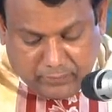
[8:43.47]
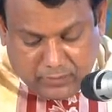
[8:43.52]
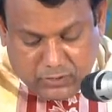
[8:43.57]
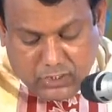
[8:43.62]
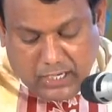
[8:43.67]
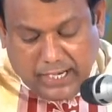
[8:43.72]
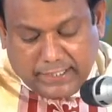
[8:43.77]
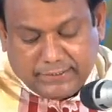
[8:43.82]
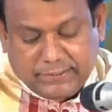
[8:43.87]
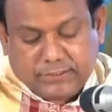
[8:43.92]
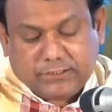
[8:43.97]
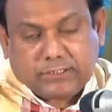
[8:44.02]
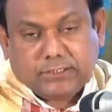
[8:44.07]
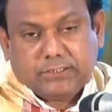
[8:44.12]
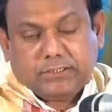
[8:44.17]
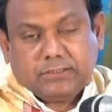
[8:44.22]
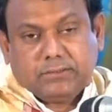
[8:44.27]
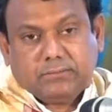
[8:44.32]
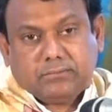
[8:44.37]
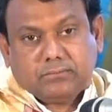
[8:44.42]

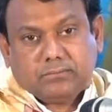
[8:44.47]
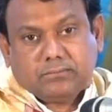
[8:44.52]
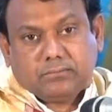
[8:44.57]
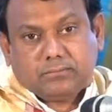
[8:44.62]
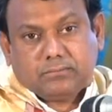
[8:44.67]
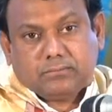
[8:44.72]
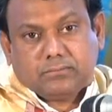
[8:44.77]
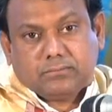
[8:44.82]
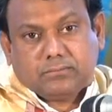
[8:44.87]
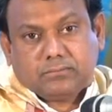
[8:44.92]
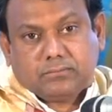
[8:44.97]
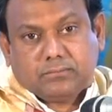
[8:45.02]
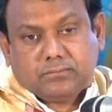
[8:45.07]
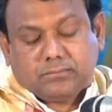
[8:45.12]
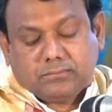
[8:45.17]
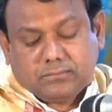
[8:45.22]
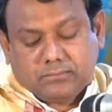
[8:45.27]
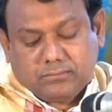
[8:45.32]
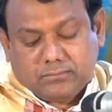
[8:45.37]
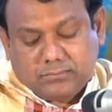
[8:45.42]
charity,
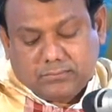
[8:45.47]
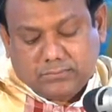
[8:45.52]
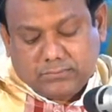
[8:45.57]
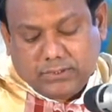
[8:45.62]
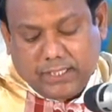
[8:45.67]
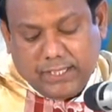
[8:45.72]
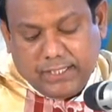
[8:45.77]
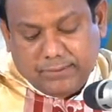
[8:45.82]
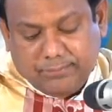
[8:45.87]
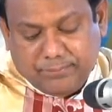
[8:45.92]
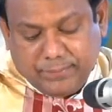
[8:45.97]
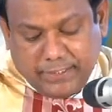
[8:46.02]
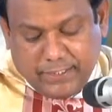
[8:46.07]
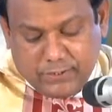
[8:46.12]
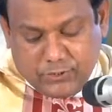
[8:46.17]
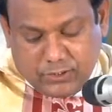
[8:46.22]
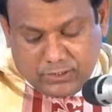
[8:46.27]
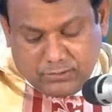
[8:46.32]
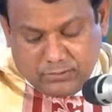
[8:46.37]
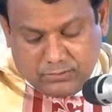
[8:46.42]
their
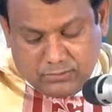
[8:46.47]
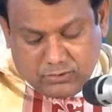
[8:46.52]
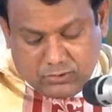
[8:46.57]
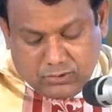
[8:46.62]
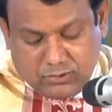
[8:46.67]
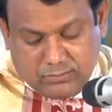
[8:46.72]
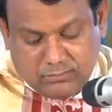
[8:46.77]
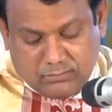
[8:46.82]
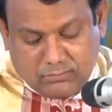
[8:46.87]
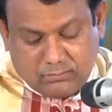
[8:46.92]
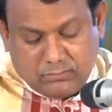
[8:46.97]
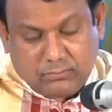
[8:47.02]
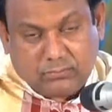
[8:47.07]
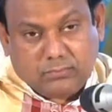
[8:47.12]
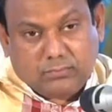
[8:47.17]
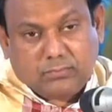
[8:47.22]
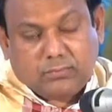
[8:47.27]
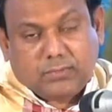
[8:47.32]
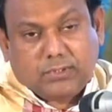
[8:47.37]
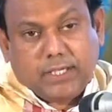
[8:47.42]
patience,
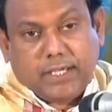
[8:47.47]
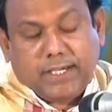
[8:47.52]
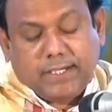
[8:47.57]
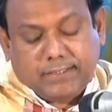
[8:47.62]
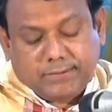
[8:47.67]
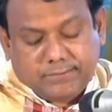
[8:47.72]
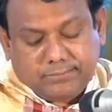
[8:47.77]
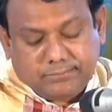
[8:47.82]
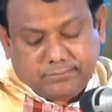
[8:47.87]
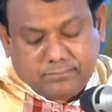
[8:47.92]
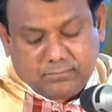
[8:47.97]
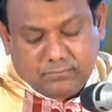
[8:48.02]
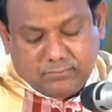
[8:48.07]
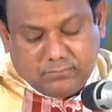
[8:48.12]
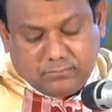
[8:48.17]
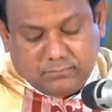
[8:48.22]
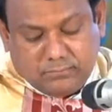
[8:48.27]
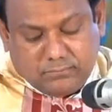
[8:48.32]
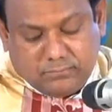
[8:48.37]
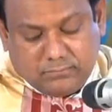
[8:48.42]
their
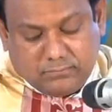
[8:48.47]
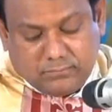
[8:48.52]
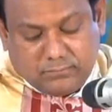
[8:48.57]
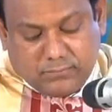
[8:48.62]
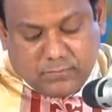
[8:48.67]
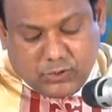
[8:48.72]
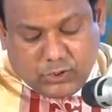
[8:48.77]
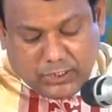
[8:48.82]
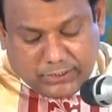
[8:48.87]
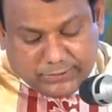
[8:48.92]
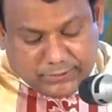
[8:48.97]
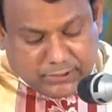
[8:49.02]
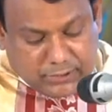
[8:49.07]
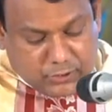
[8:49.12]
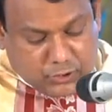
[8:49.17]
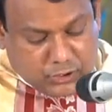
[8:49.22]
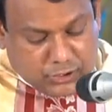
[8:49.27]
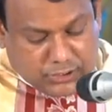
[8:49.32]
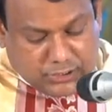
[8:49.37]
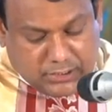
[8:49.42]

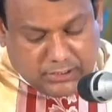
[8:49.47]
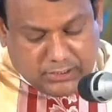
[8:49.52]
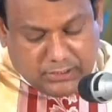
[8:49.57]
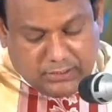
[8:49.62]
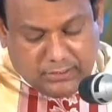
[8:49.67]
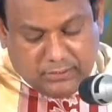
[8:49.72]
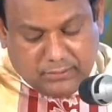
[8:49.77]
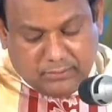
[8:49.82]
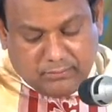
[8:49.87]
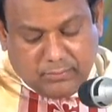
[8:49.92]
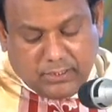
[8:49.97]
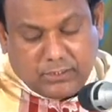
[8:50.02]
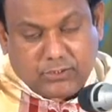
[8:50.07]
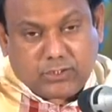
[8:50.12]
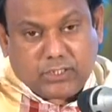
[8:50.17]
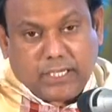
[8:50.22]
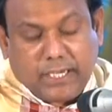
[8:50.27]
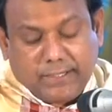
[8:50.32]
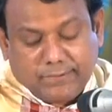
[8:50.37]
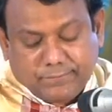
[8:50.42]
generosity, but
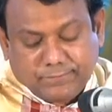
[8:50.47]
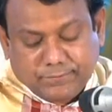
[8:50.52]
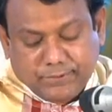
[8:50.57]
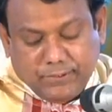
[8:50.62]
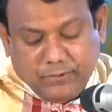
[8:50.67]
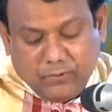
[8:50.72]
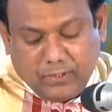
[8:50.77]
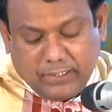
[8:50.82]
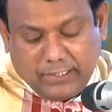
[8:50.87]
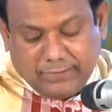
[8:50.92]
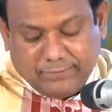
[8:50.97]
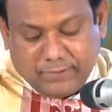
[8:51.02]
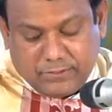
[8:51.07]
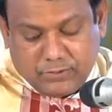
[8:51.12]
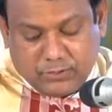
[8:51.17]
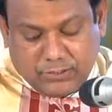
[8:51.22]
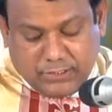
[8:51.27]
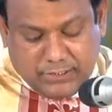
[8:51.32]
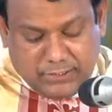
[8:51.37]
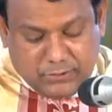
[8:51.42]
every one of
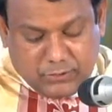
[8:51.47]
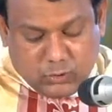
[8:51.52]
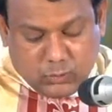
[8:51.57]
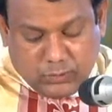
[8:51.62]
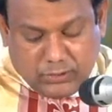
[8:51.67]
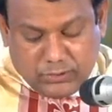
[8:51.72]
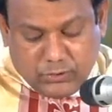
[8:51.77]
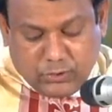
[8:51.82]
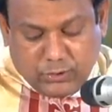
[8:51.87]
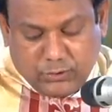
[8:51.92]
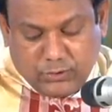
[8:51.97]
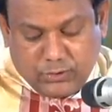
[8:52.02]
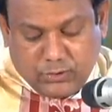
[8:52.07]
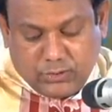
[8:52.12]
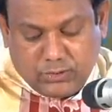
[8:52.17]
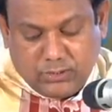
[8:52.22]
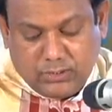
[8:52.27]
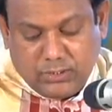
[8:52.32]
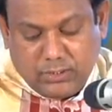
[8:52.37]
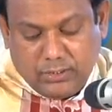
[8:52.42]
us, these
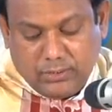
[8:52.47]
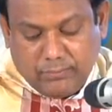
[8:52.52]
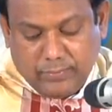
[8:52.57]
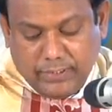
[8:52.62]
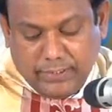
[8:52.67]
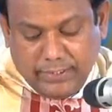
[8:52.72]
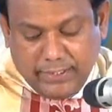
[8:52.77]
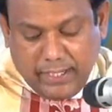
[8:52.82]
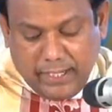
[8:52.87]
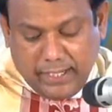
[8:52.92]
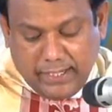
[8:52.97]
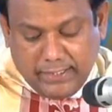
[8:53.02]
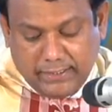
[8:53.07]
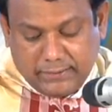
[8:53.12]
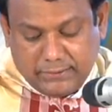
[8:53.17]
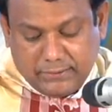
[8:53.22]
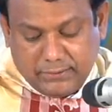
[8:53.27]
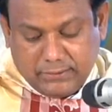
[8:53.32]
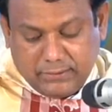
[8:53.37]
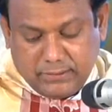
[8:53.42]
virtues Mary
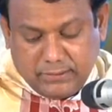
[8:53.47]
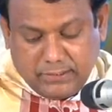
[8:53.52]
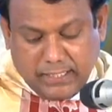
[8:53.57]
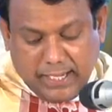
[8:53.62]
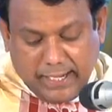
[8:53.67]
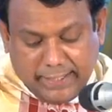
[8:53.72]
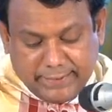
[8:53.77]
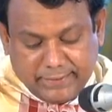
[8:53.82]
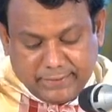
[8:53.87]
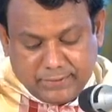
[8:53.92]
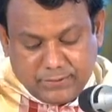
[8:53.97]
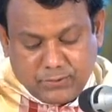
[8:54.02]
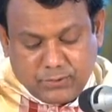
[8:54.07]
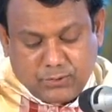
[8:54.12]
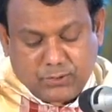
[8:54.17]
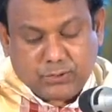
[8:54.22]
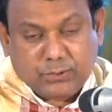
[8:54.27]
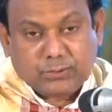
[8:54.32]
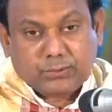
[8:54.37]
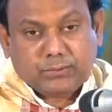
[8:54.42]
had in the
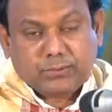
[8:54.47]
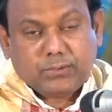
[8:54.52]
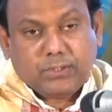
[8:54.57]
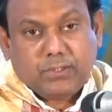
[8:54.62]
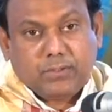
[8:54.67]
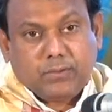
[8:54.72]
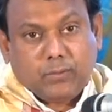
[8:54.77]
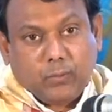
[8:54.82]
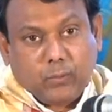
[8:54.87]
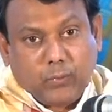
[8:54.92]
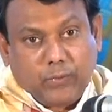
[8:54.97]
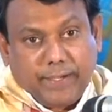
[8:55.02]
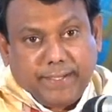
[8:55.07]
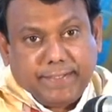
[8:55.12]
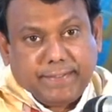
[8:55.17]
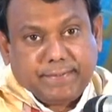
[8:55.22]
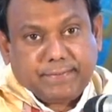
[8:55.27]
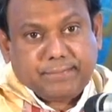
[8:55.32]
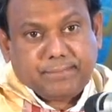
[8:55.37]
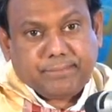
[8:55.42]
highest
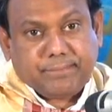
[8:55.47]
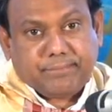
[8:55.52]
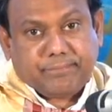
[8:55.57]
way.